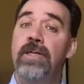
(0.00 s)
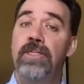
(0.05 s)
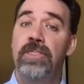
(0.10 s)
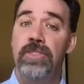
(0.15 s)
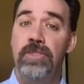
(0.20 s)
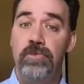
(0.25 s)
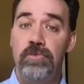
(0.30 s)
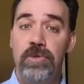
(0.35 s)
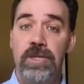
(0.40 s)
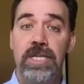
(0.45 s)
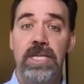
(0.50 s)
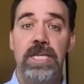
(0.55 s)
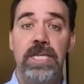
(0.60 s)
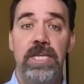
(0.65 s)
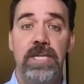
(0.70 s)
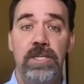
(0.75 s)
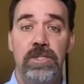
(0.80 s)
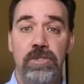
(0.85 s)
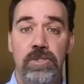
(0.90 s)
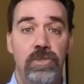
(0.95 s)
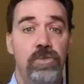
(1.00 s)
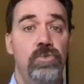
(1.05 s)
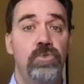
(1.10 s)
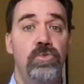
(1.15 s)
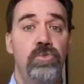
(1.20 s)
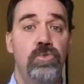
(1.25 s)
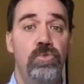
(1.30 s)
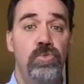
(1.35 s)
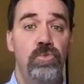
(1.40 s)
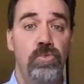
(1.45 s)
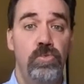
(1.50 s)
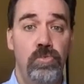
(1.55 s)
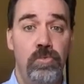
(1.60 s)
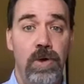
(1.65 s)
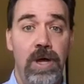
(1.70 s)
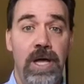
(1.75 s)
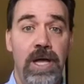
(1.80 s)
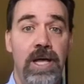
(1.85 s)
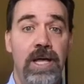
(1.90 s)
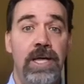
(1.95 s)
3, 2,
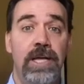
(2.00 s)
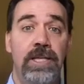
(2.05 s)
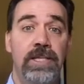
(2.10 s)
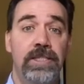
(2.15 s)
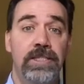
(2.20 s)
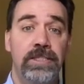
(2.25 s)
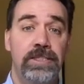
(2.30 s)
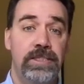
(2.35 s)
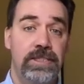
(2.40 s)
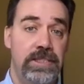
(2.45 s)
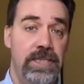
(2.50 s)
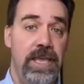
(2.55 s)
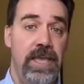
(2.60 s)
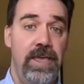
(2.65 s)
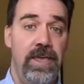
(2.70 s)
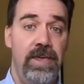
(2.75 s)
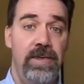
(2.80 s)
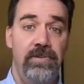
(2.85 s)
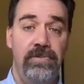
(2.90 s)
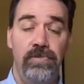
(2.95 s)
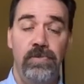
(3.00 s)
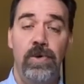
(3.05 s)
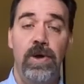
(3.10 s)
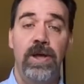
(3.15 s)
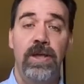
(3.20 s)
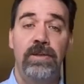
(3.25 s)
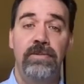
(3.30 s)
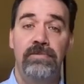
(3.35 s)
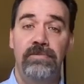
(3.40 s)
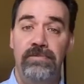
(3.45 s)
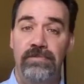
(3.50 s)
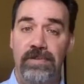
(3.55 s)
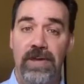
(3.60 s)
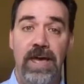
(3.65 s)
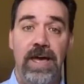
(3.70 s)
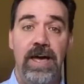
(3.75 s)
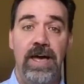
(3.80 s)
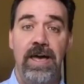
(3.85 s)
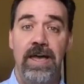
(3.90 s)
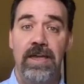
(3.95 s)
1, 7, 1,
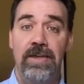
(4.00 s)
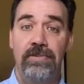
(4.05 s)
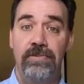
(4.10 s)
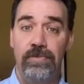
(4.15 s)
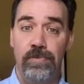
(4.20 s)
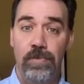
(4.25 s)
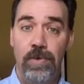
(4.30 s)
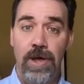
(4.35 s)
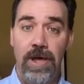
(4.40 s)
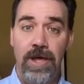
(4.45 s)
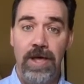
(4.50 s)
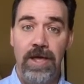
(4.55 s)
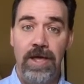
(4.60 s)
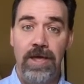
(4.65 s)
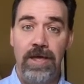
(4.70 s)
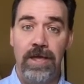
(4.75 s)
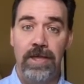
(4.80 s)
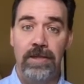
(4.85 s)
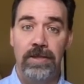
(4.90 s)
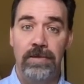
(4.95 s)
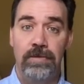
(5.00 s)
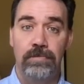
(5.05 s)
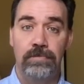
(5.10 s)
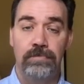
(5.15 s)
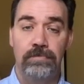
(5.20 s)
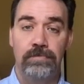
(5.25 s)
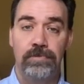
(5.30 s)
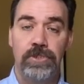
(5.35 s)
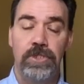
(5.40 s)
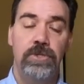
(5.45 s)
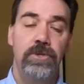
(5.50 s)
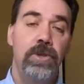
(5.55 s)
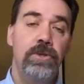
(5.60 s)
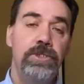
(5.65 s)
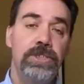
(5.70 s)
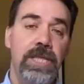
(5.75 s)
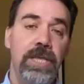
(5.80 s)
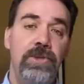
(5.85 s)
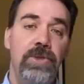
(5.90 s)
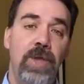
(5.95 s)
5, 1. So
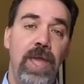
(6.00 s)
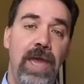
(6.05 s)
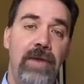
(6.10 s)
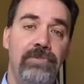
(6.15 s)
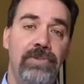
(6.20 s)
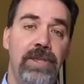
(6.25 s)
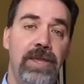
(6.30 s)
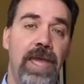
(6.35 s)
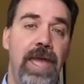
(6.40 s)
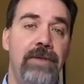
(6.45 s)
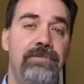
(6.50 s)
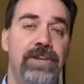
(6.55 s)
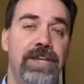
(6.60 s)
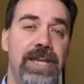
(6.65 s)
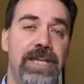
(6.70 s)
notice how you have to have an